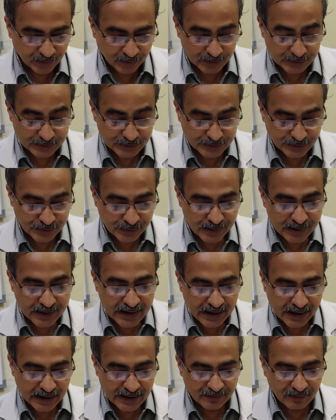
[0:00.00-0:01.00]
Also,
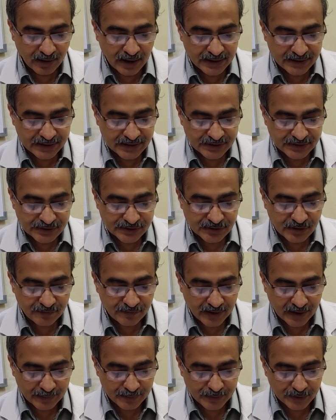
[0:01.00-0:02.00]
advantages
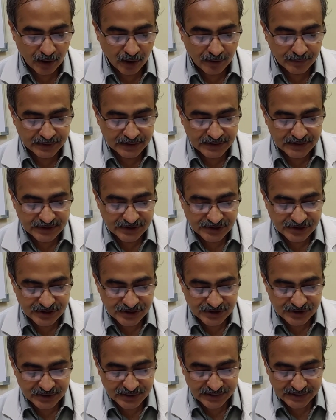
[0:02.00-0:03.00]
of abdominal
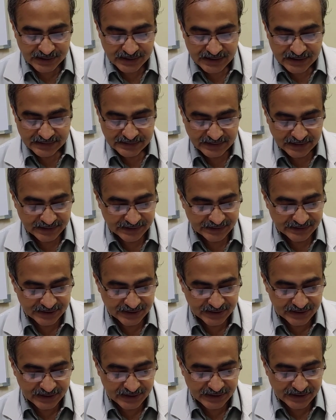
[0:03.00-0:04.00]
incision, that is
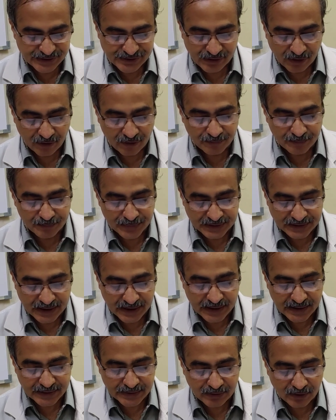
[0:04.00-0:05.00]
release of
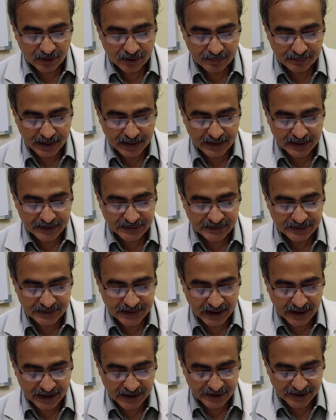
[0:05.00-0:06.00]
benign or
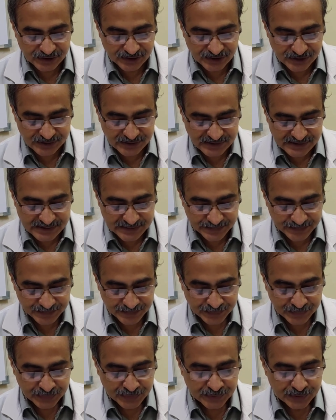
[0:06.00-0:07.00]
malignant adhesions
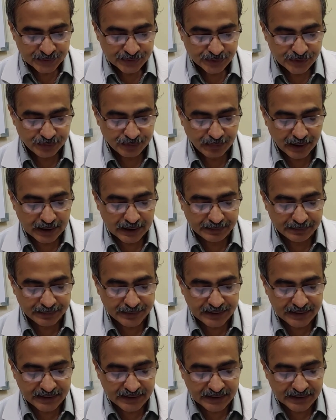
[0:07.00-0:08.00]
to
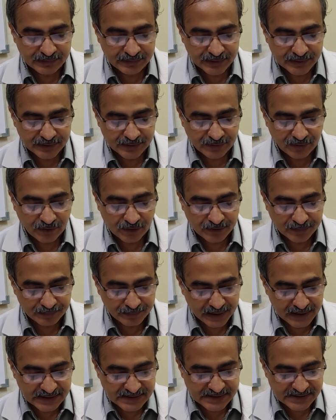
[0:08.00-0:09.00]
palpate liver for
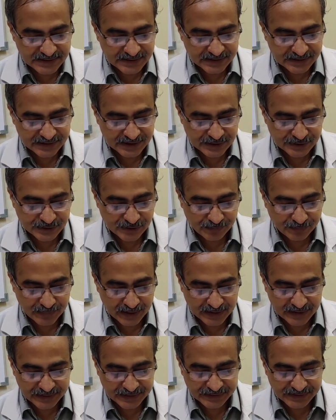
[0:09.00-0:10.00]
Mets in case of
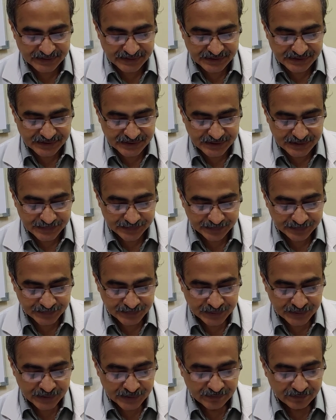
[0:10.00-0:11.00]
malignancy.
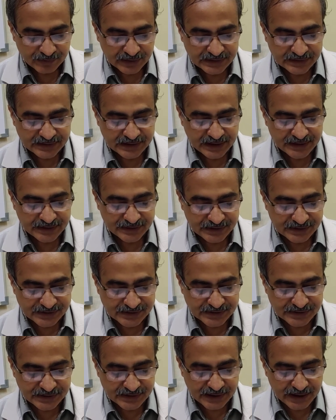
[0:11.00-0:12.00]
One can
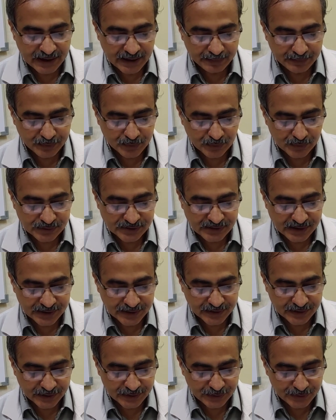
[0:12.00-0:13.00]
easily approach
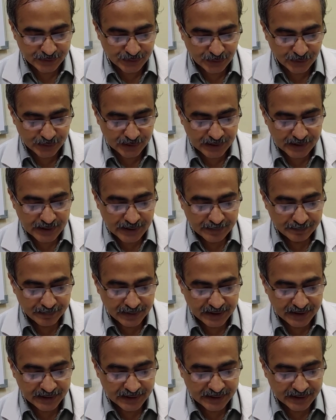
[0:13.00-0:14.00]
and control
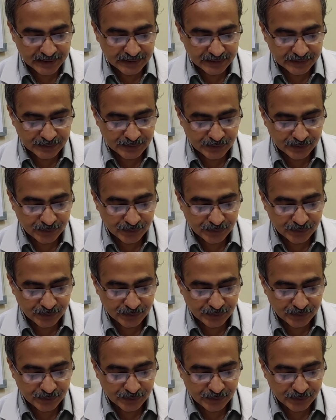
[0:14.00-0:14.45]
pedicle